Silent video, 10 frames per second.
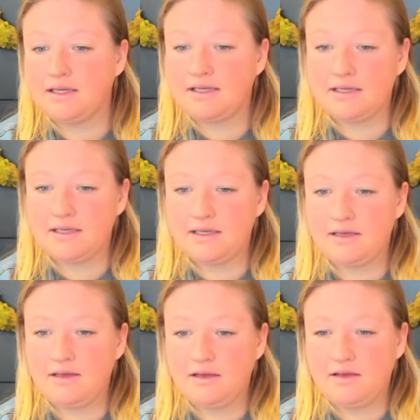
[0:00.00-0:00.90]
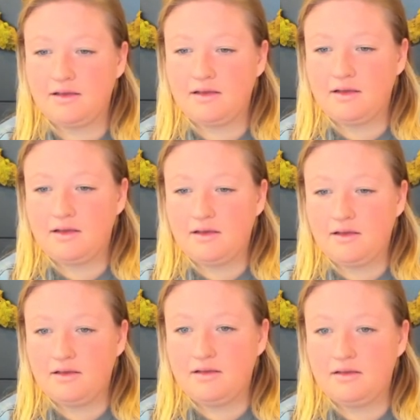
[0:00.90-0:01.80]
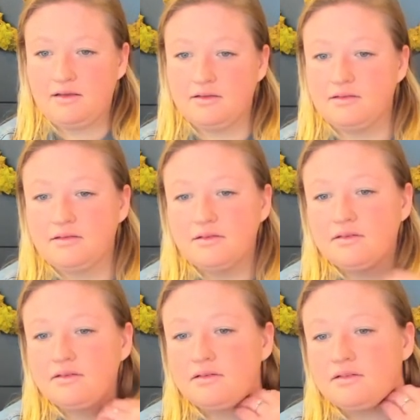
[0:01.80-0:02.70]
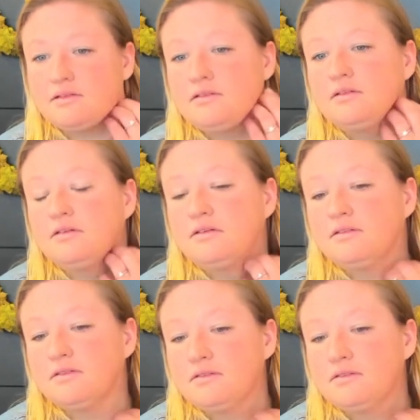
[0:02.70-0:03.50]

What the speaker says: Nobody speaks.